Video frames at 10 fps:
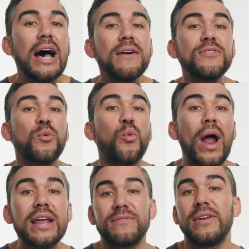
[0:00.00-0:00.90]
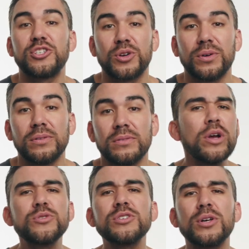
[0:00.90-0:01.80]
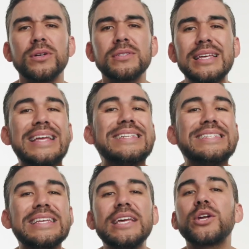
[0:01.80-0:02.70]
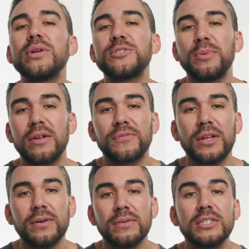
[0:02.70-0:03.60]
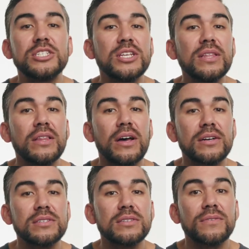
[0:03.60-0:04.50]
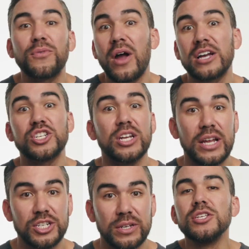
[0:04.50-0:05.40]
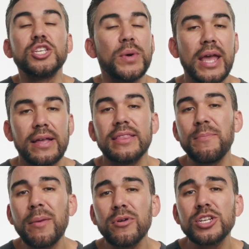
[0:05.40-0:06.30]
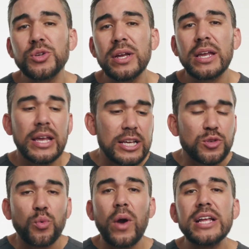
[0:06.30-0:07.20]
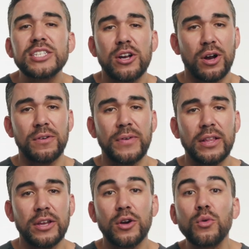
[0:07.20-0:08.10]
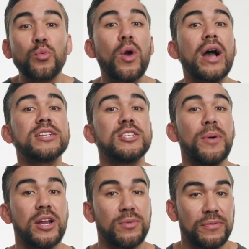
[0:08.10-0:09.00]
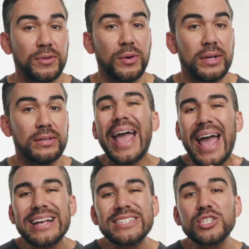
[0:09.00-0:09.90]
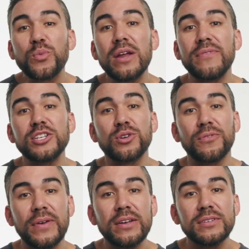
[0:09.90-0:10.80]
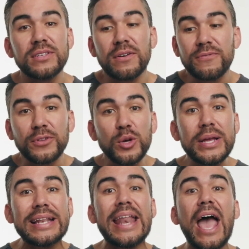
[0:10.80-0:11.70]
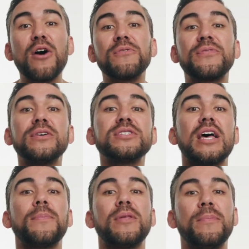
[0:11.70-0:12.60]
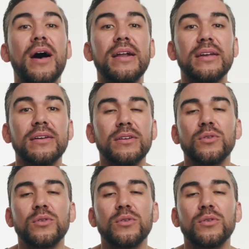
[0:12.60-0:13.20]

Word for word: of the right ventricle, which results in decreased blood flow to the lungs for oxygenation. So again, the memory trick is right side of heart failure rocks the body with fluid. As this right ventricle fails, fluid now fills up the body,